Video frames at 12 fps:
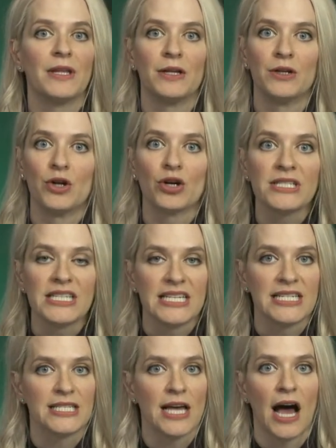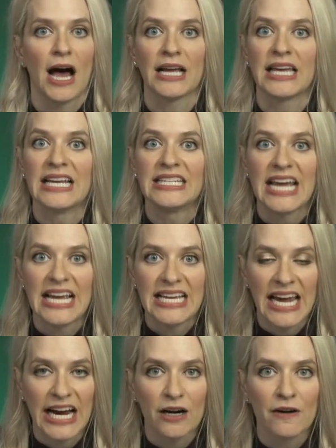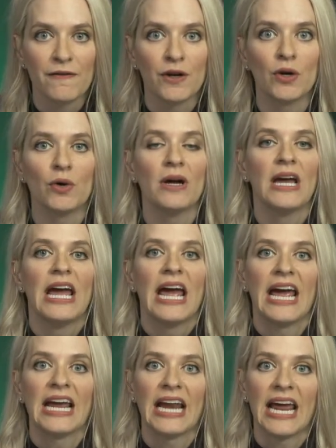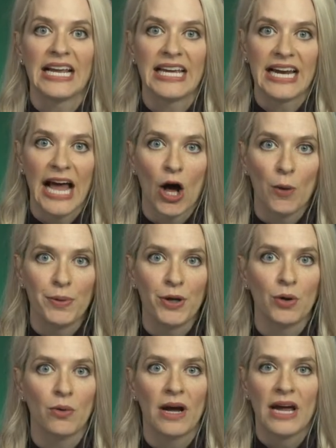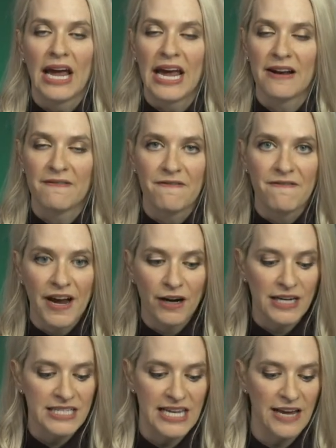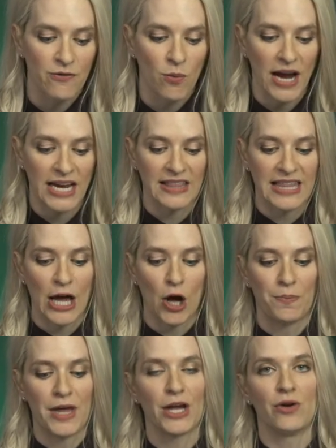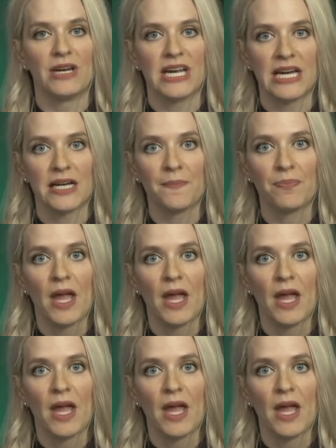nurses can take care of you and can help you in a very safe way get the help that you need.